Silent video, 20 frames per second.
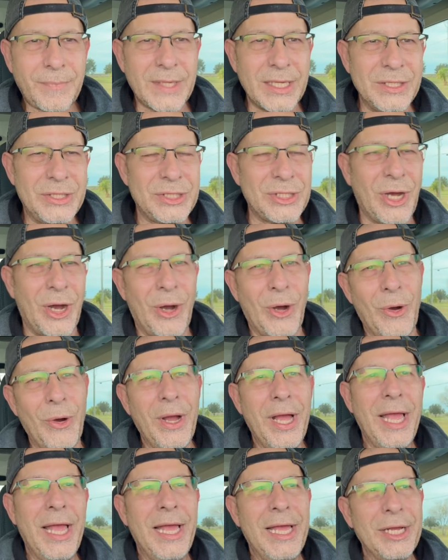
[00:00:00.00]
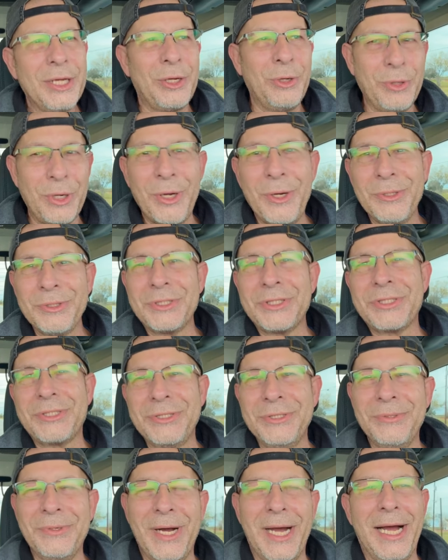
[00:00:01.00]
So kudos
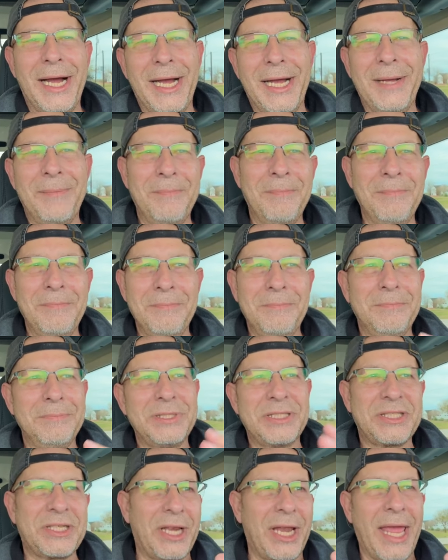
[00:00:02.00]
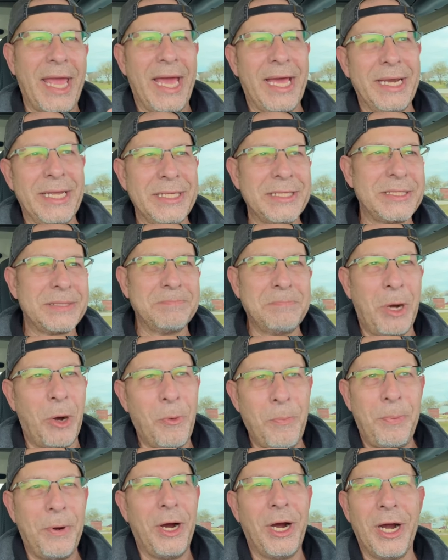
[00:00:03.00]
to uh, Stellantis,
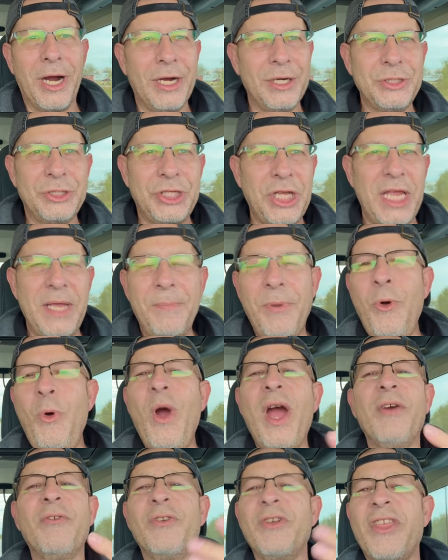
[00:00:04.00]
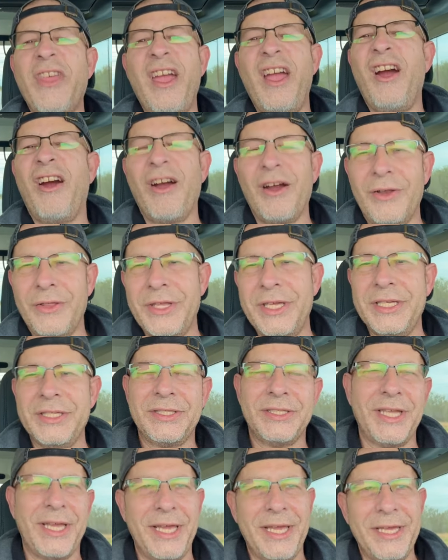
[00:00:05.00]
Mopar, Jeep, whoever they are these
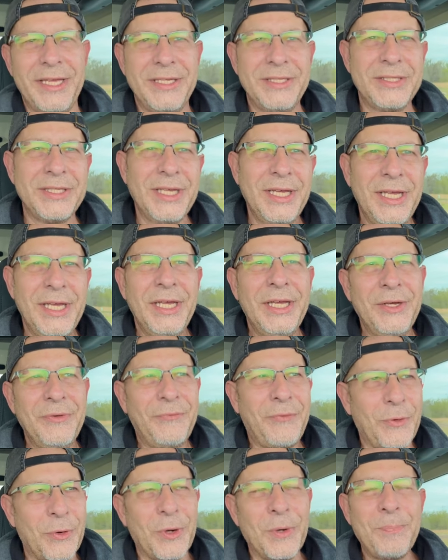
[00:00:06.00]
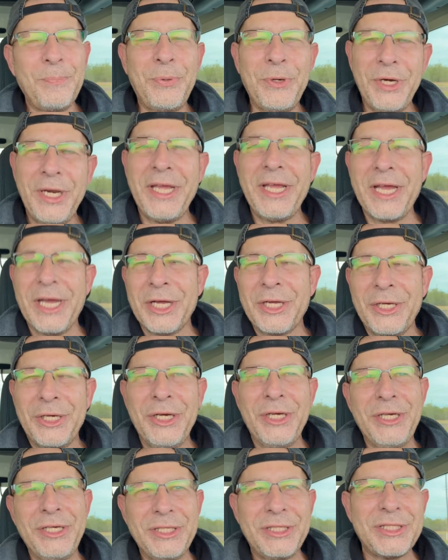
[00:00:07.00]
days, for putting a
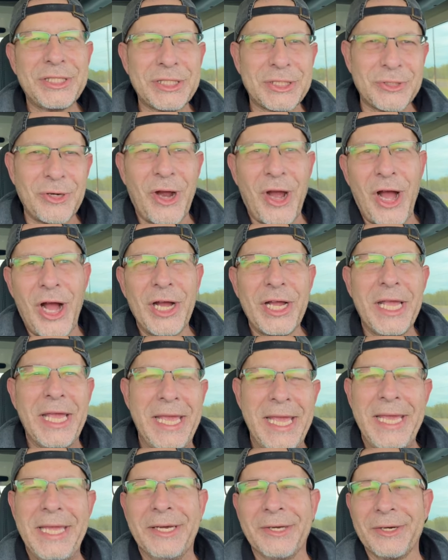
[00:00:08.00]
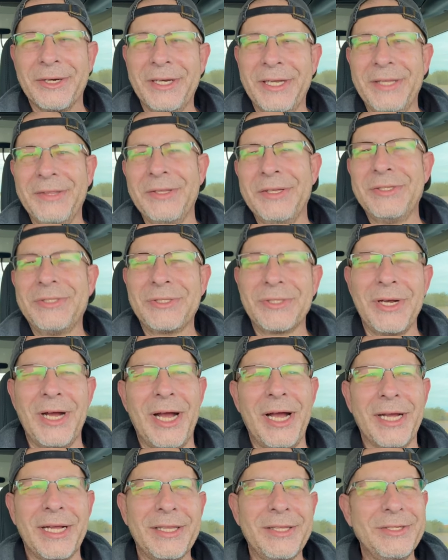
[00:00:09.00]
good, strong heater in the
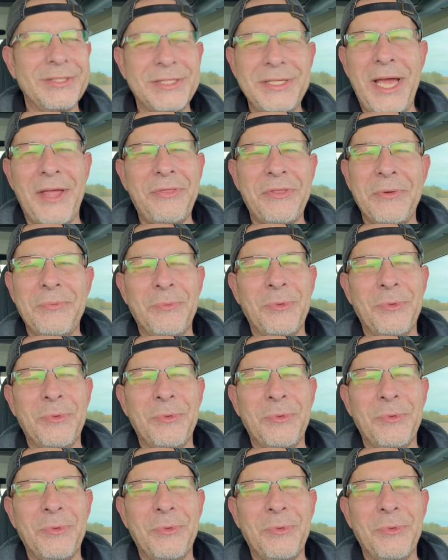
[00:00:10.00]
truck. There's nothing